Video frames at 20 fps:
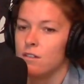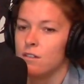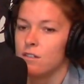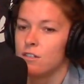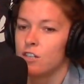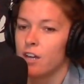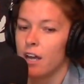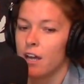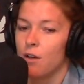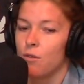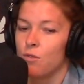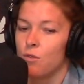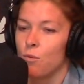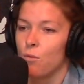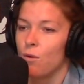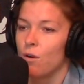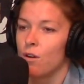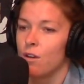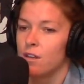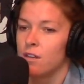check out the
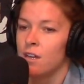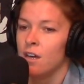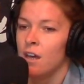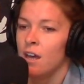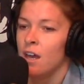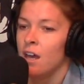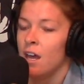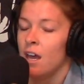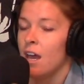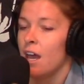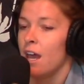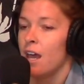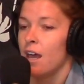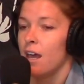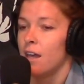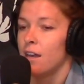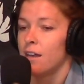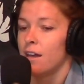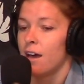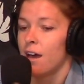world.
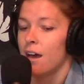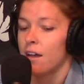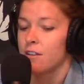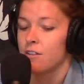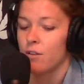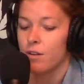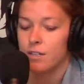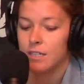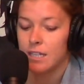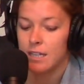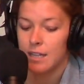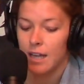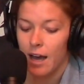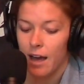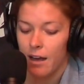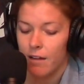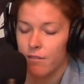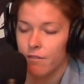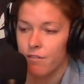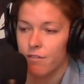And so I did
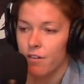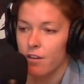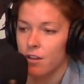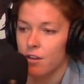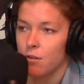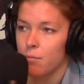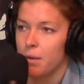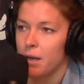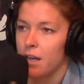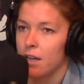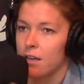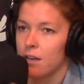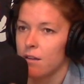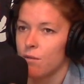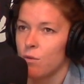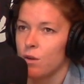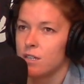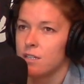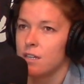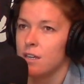that for a little bit,
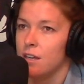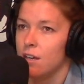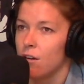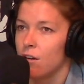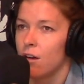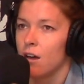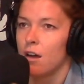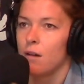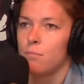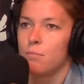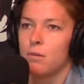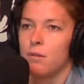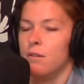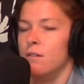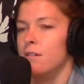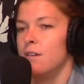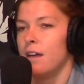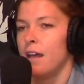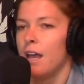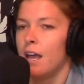went to Europe,
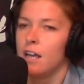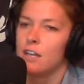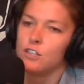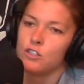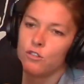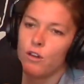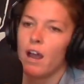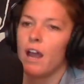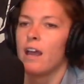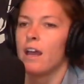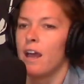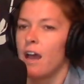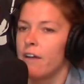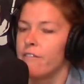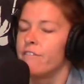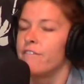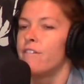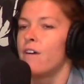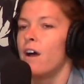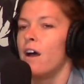ate, drank,
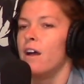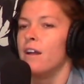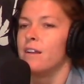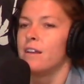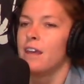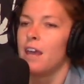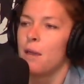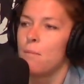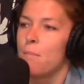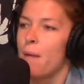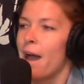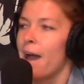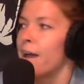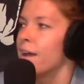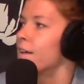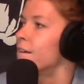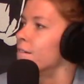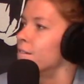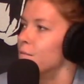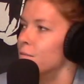had fun, came
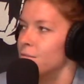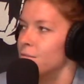back